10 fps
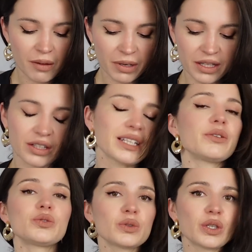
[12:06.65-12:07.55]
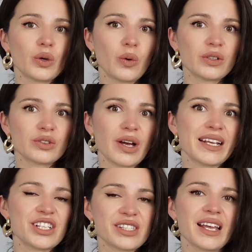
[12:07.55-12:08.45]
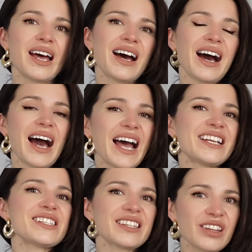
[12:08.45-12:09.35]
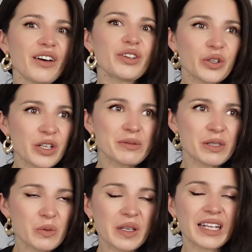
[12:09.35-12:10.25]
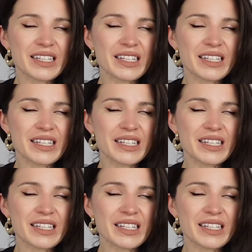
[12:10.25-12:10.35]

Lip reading: But I thought that was really cool. So I just love the Christmas one.